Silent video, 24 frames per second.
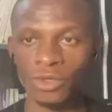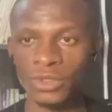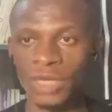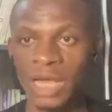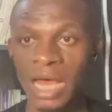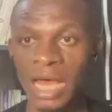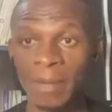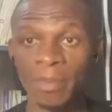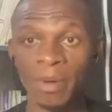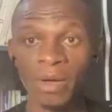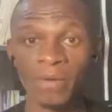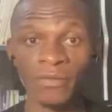
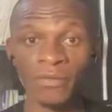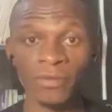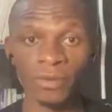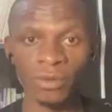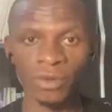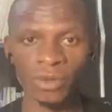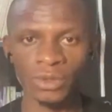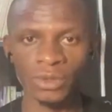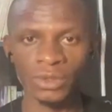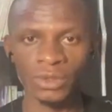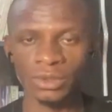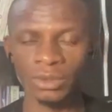hyper
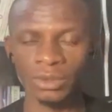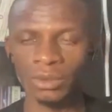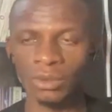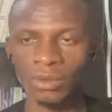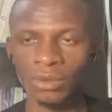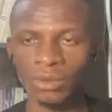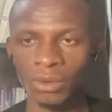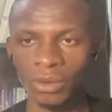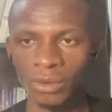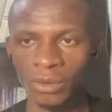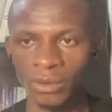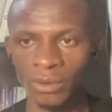focused on
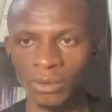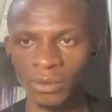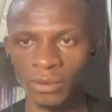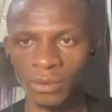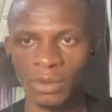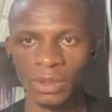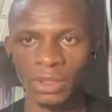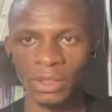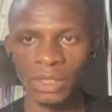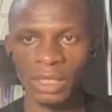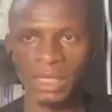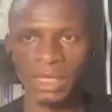growth
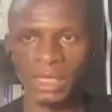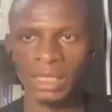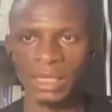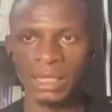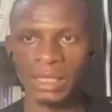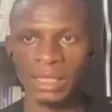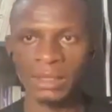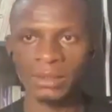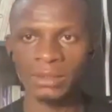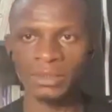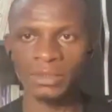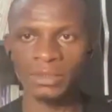
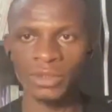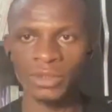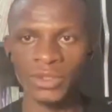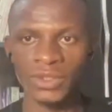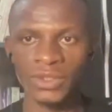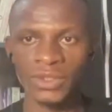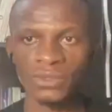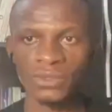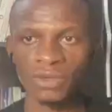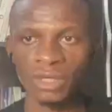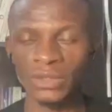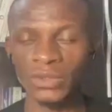and
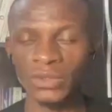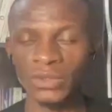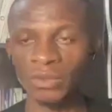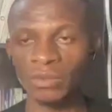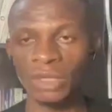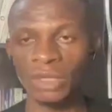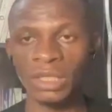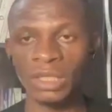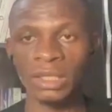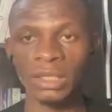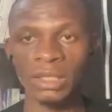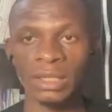just trying to
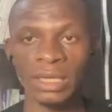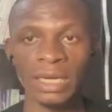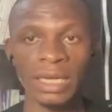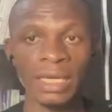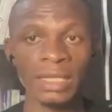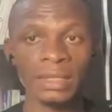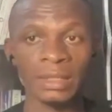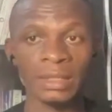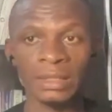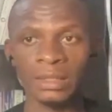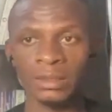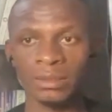be the
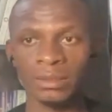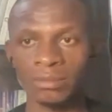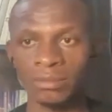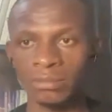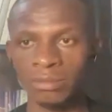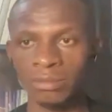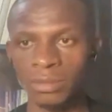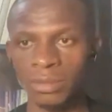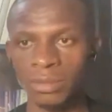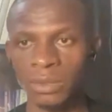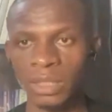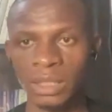next
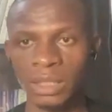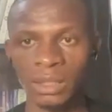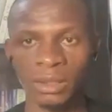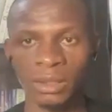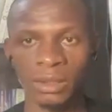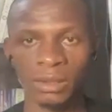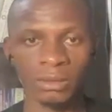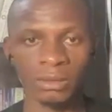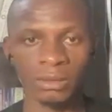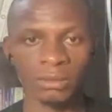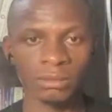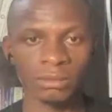
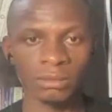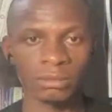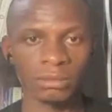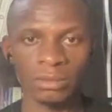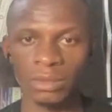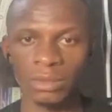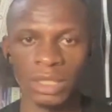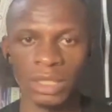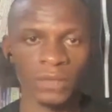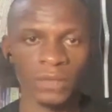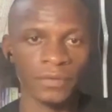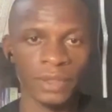thing
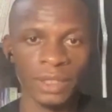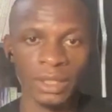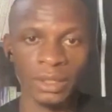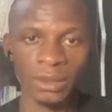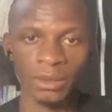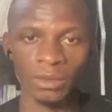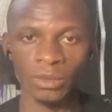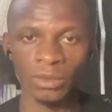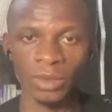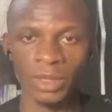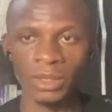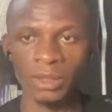after
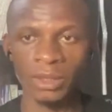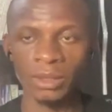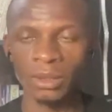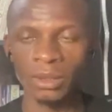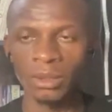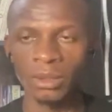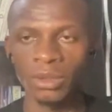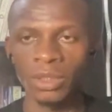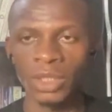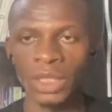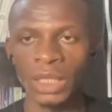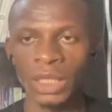Uber
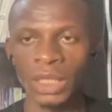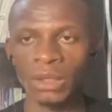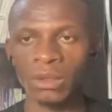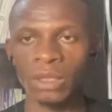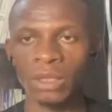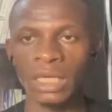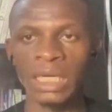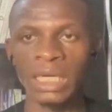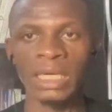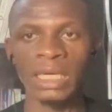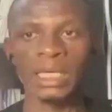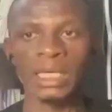
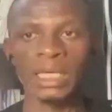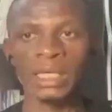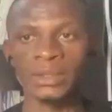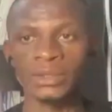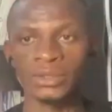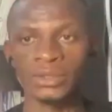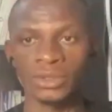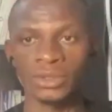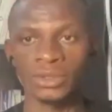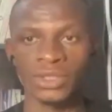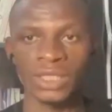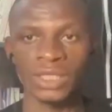
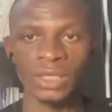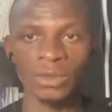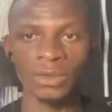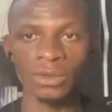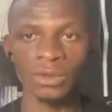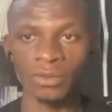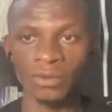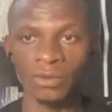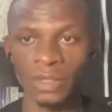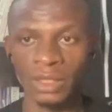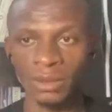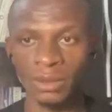and just take
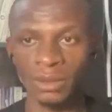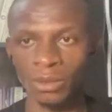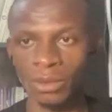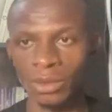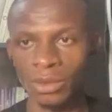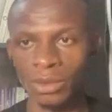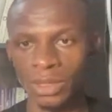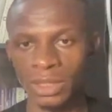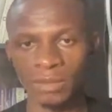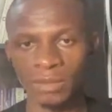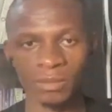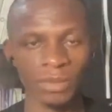over the
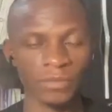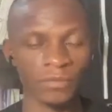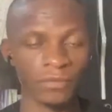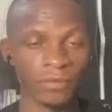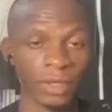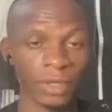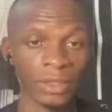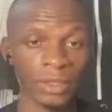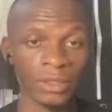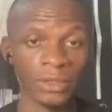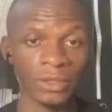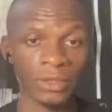world and be
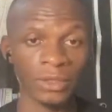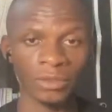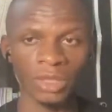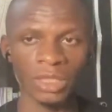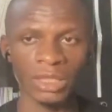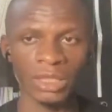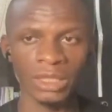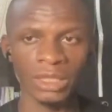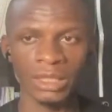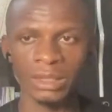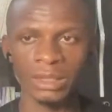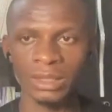very
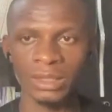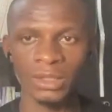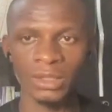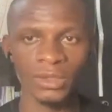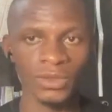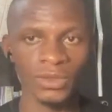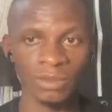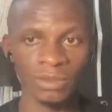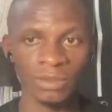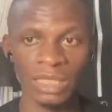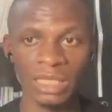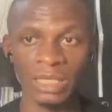dominant. It
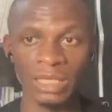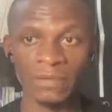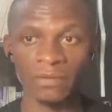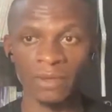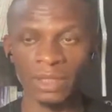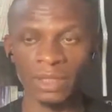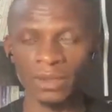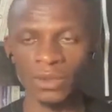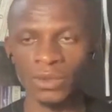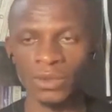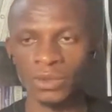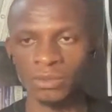doesn't matter if
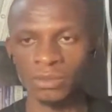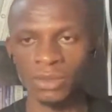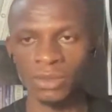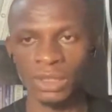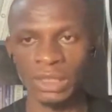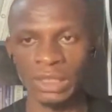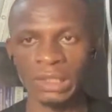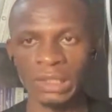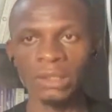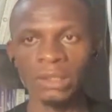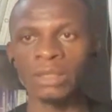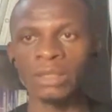I lose
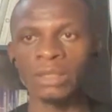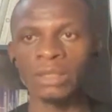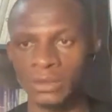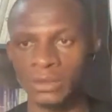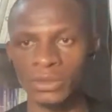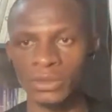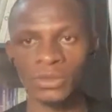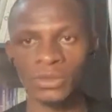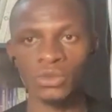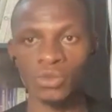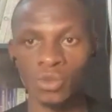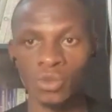money. I
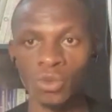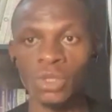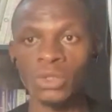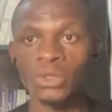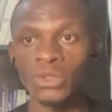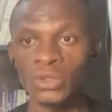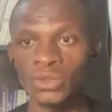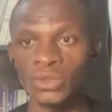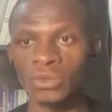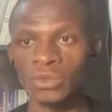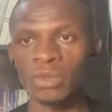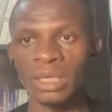just
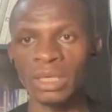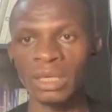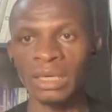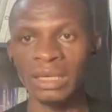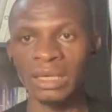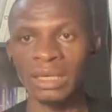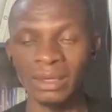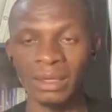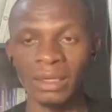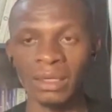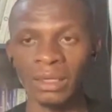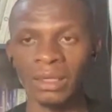want to be
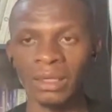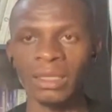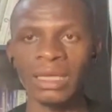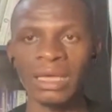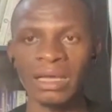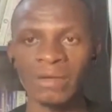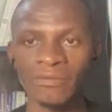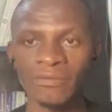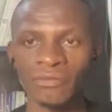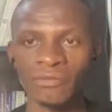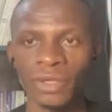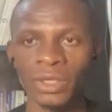in
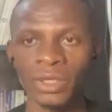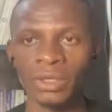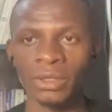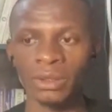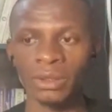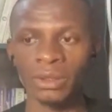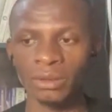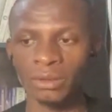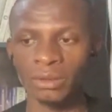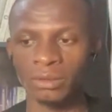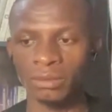every